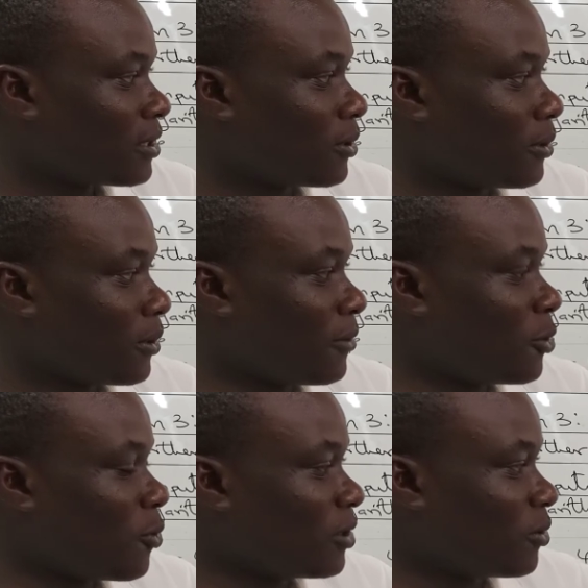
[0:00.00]
So if
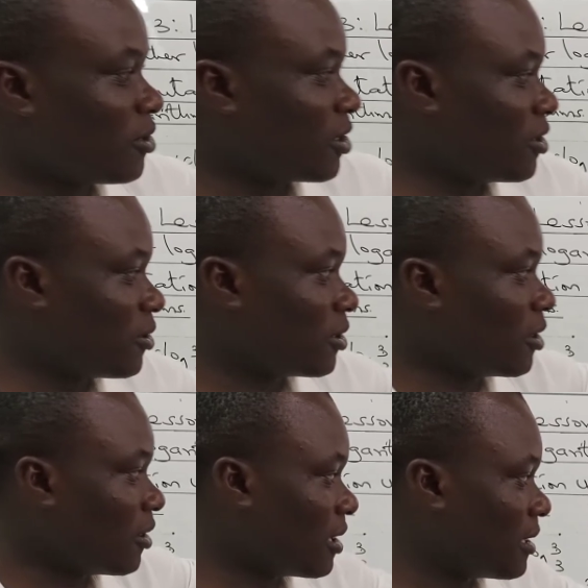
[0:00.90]
you want to introduce
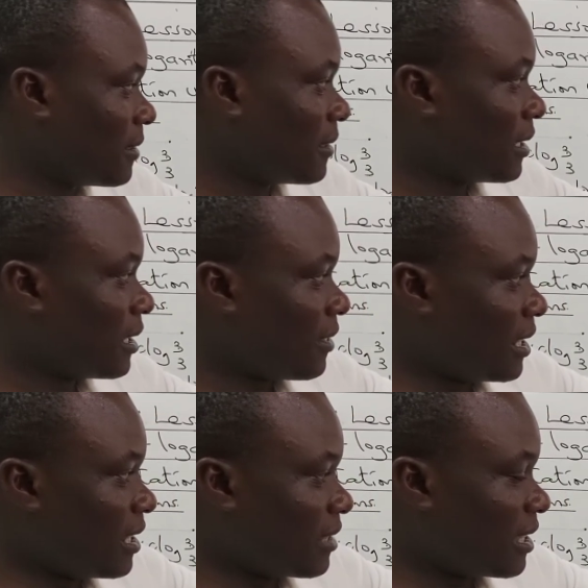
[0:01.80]
log,
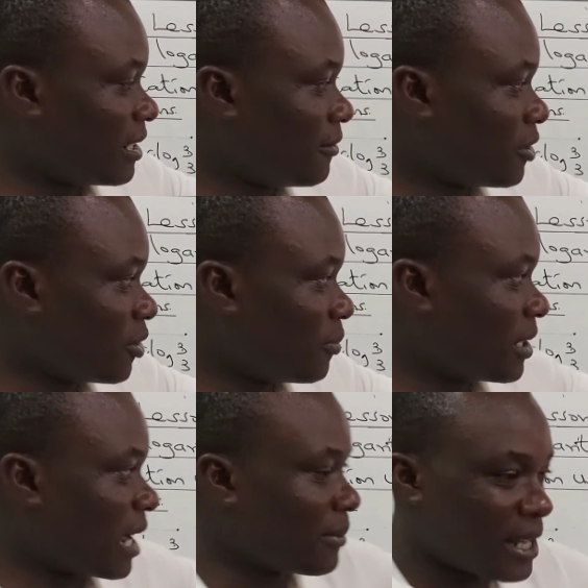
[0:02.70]
then the division
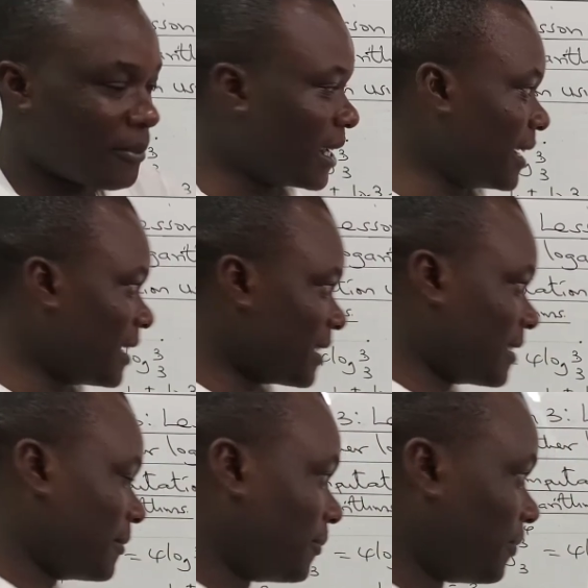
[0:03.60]
becomes a minus.